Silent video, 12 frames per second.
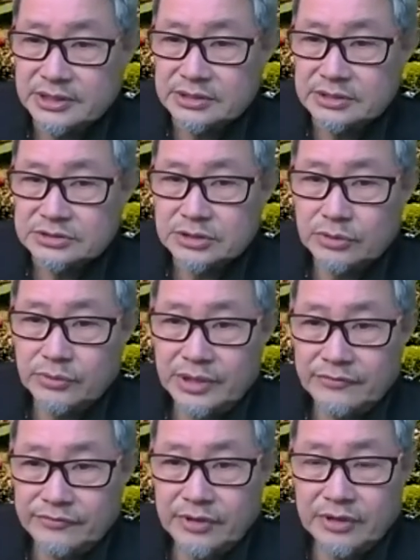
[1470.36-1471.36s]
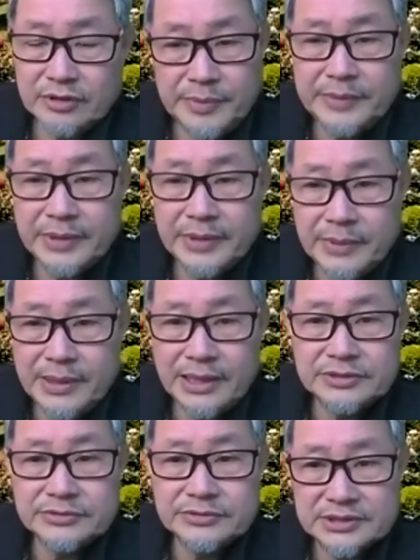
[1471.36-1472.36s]
So we have a lot of people apply
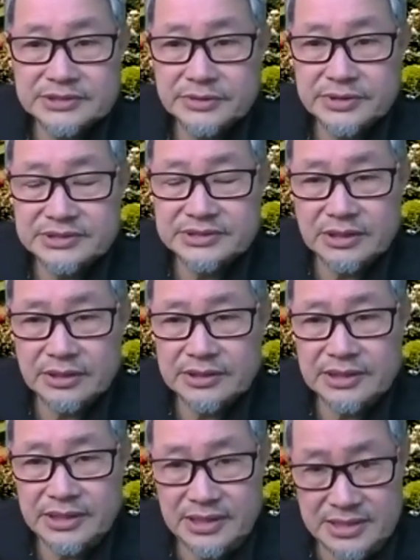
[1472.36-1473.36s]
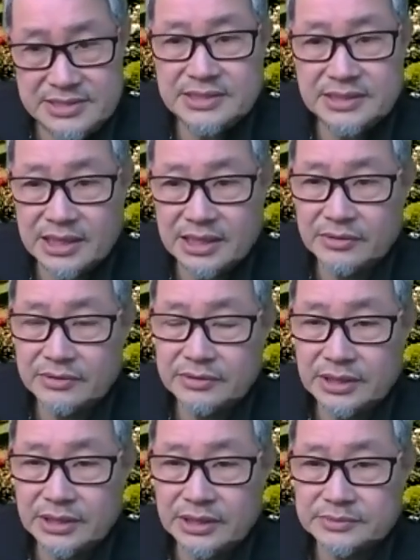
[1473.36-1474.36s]
to us. So it's a lot easier now
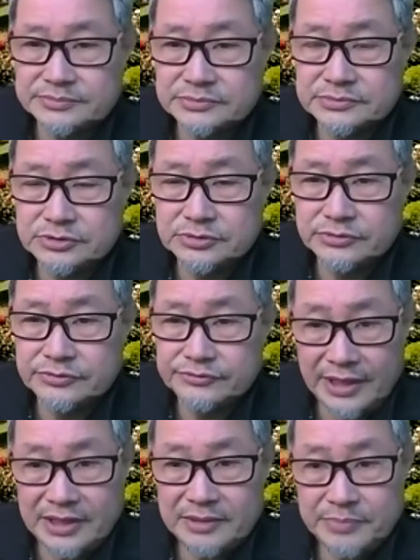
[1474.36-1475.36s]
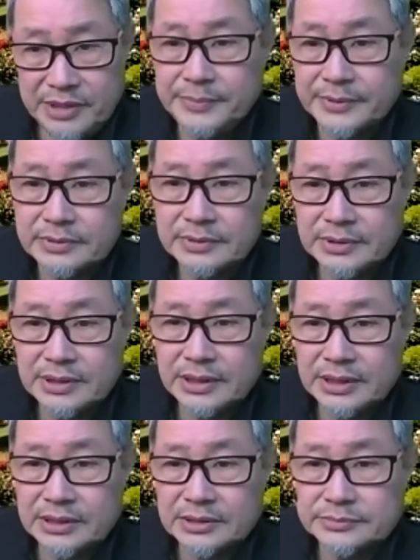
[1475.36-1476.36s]
um, to find people
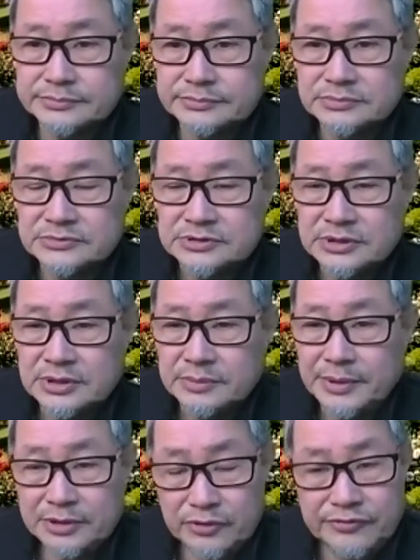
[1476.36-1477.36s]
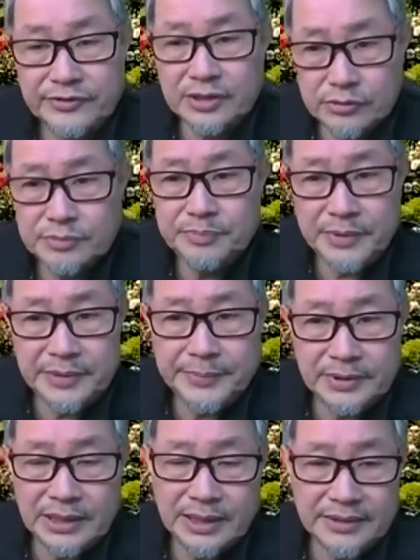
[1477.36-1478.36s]
um, but to find good
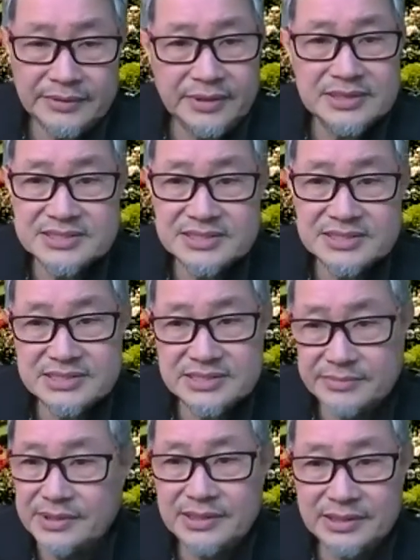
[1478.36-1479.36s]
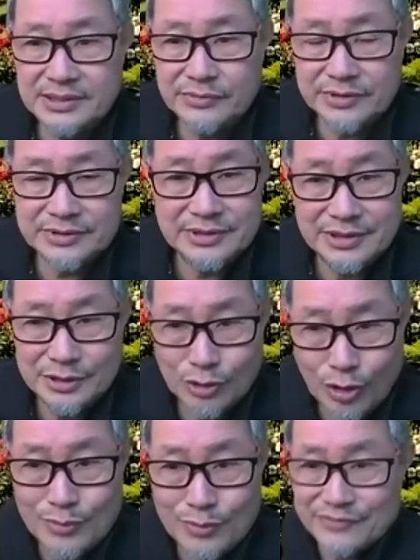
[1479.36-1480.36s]
people, I think it's similar with the
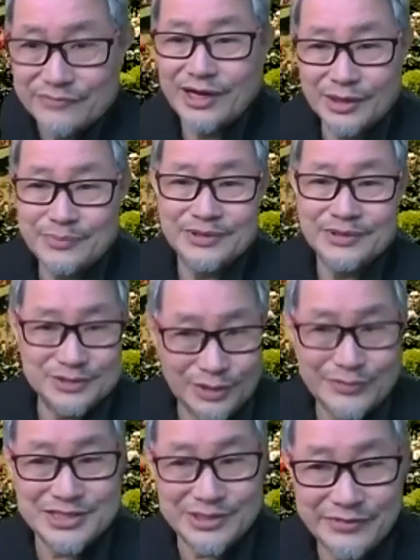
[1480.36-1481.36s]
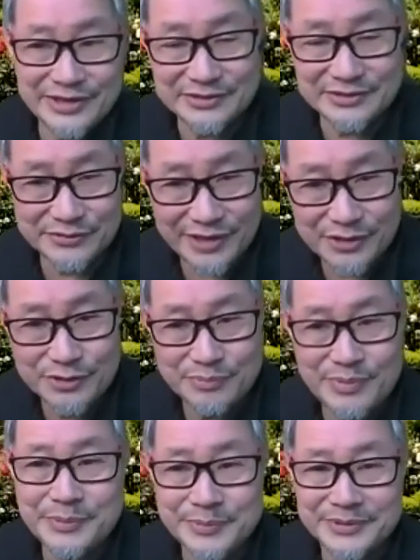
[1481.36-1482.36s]
normal environment. It's always difficult mm-hmm. to mm. find good
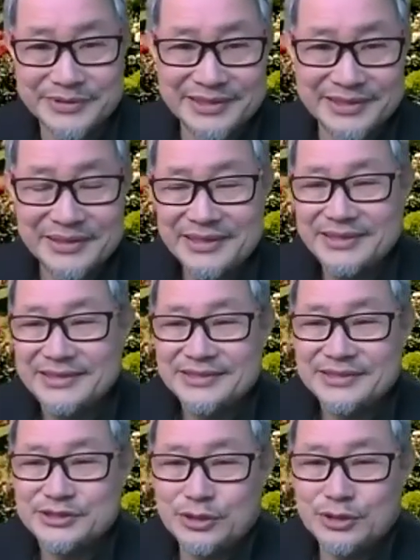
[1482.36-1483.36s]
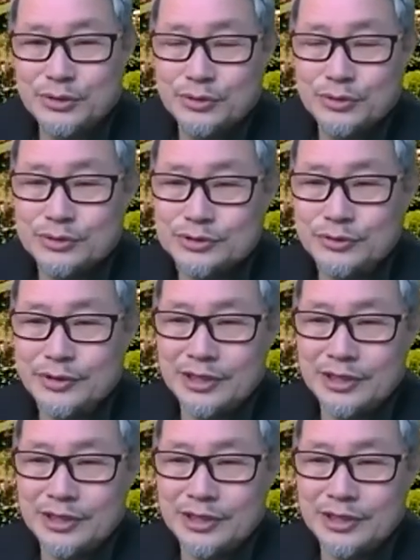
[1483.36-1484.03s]
people, right? So, so in our